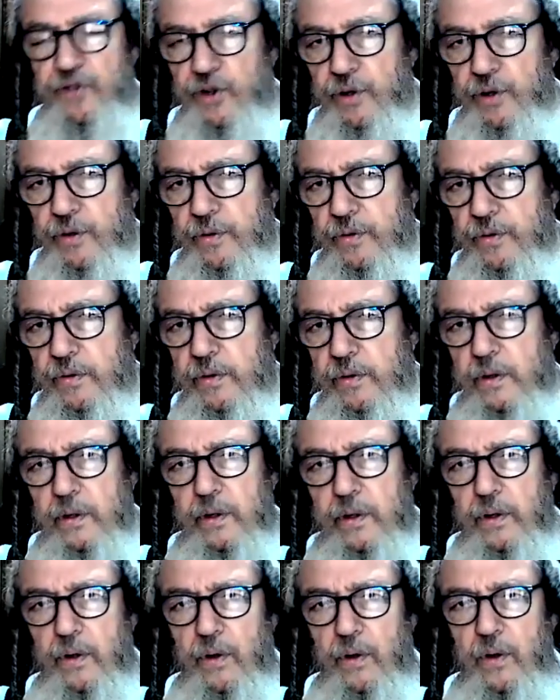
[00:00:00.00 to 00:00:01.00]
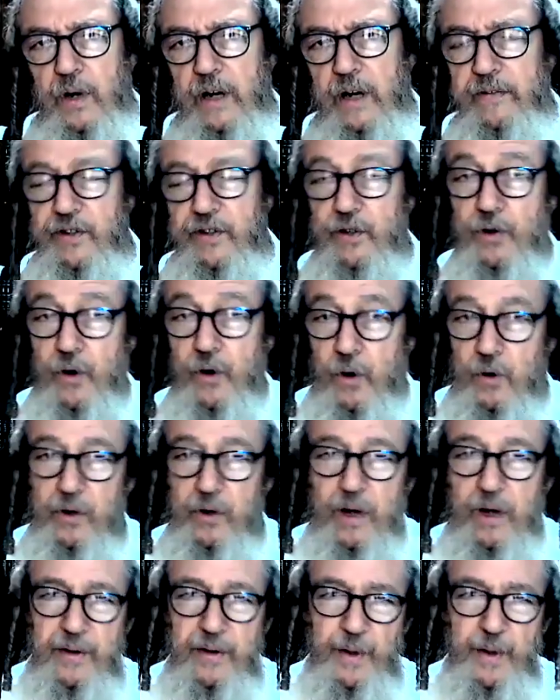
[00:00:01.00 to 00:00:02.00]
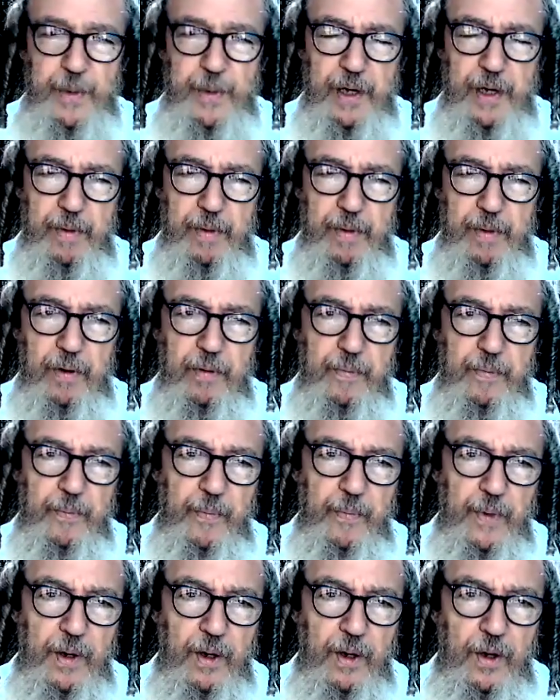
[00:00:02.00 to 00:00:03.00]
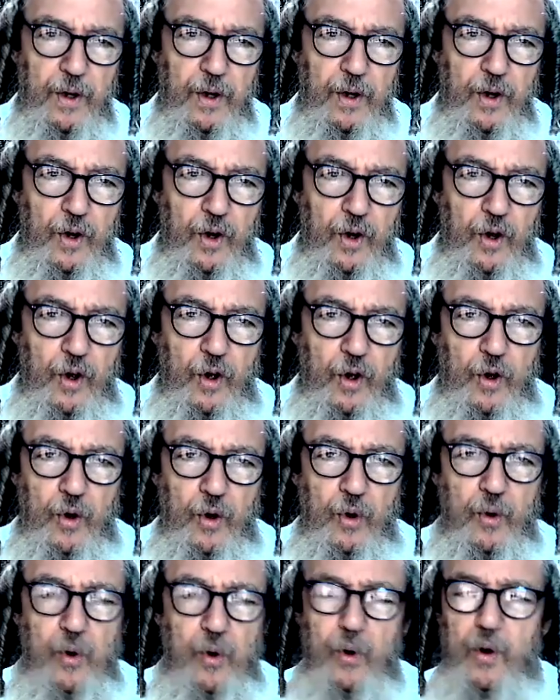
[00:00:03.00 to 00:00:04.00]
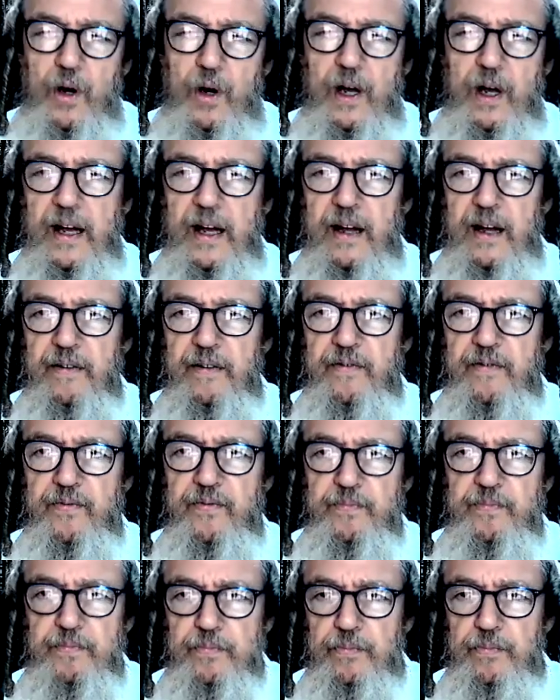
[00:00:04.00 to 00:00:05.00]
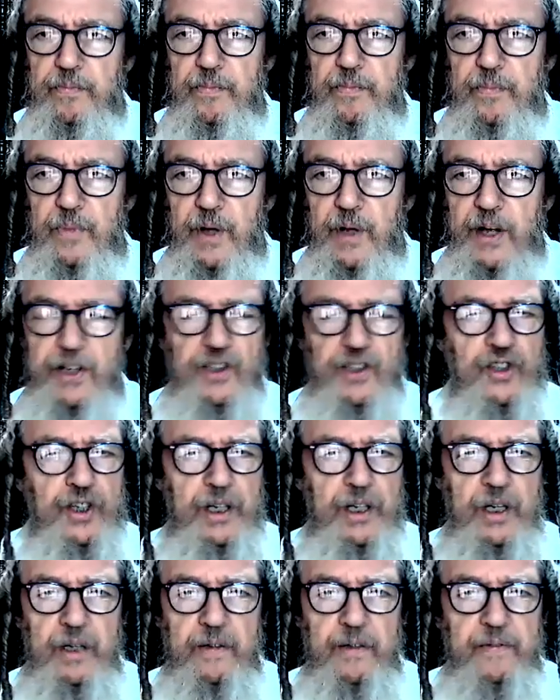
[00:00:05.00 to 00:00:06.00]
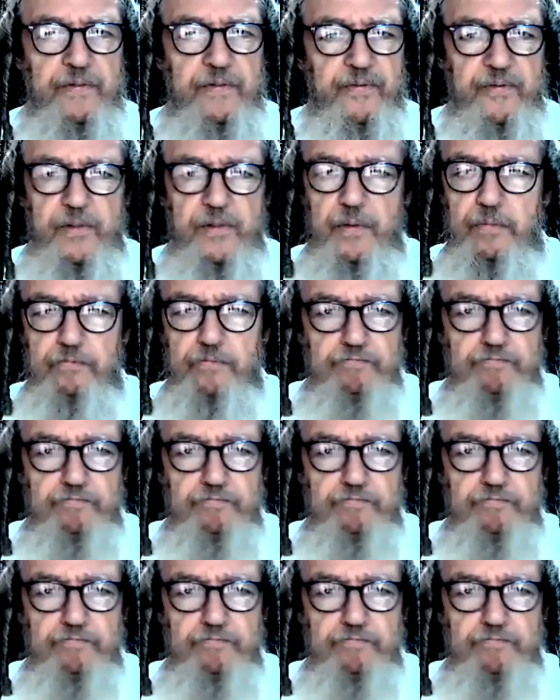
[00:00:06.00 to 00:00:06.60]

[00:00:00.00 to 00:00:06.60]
you or have you known other people who have achieved